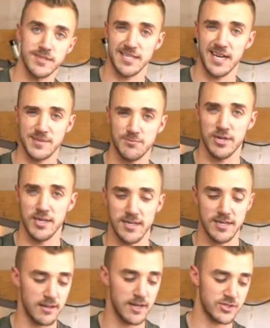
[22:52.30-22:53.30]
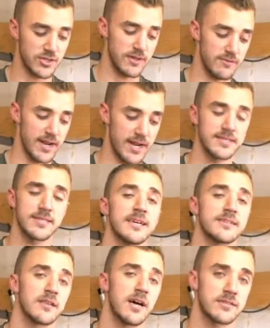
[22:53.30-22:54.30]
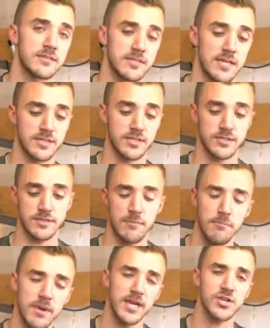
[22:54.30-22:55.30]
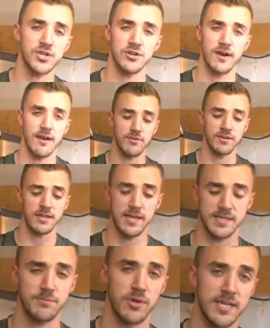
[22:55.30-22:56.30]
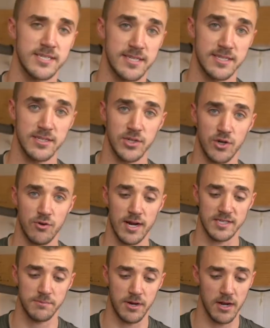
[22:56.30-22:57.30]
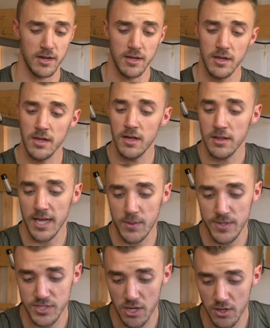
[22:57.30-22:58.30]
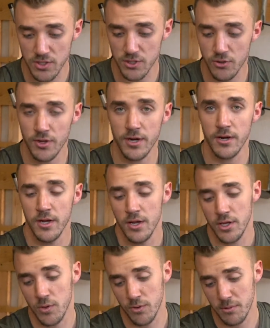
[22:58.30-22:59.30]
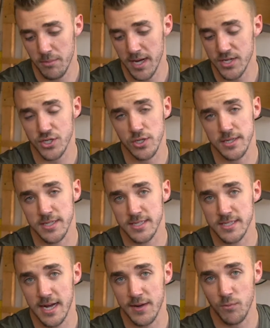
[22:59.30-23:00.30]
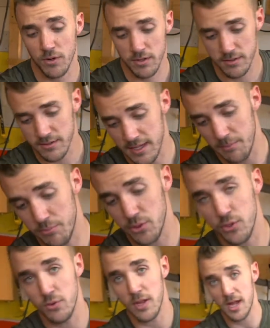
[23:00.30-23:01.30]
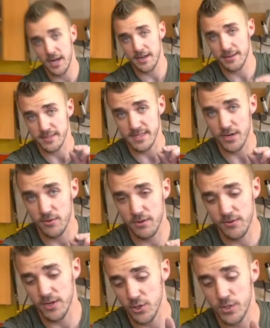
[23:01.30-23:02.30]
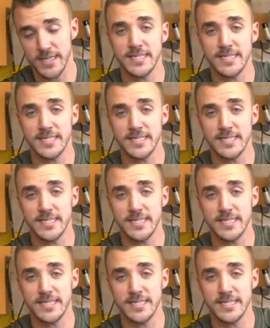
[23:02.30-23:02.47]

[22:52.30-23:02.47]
this guy's pretty technologically advanced. It has lots of sensors. Make sure everything is placed into the correct spot. Like we talked earlier, you wanna make sure that this side one, that blue line in the center of it, you can